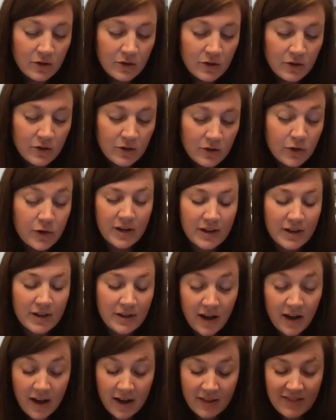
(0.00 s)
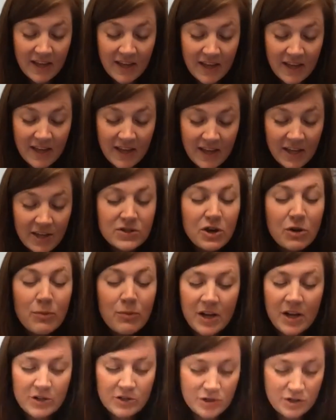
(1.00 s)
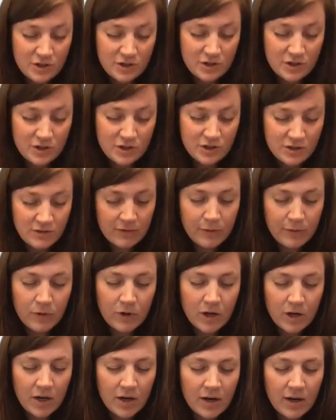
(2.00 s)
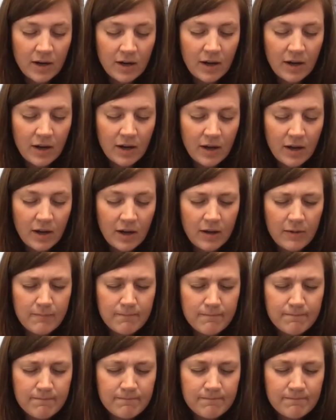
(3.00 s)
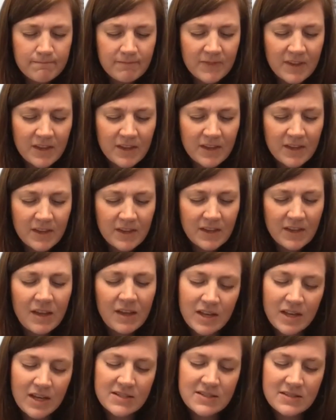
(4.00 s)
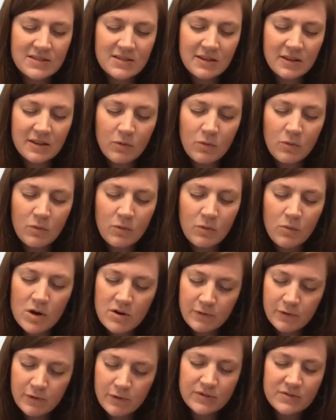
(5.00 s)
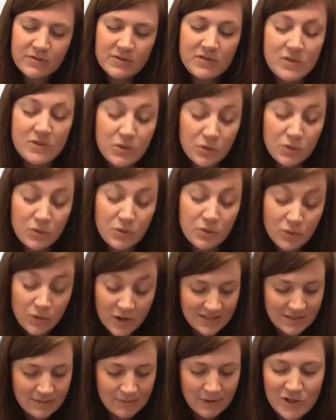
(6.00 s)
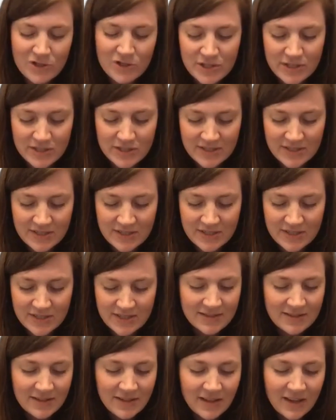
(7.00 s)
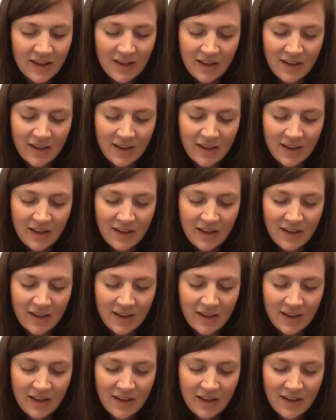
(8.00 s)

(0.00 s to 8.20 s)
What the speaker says: Lord God, thank you so much for giving us the wonderful stories about Jesus,